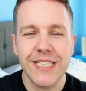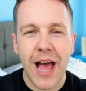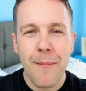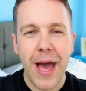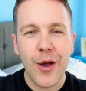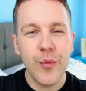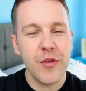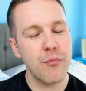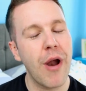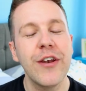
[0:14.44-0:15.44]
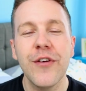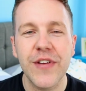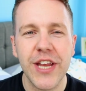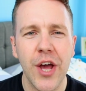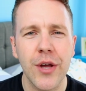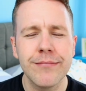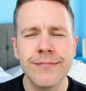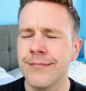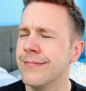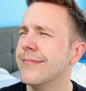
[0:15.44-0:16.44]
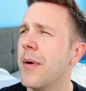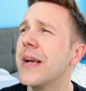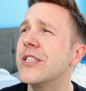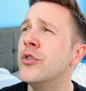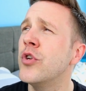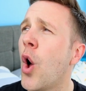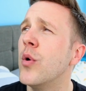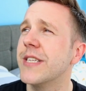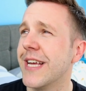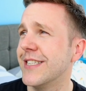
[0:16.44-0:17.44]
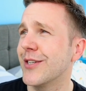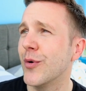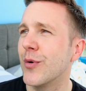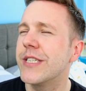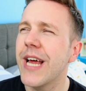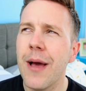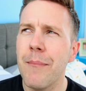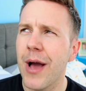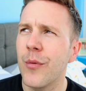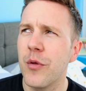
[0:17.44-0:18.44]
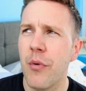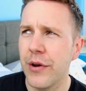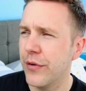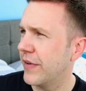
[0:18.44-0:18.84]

Today I'm back with a brand new video. That makes no sense at all. Today I'm back with a brand new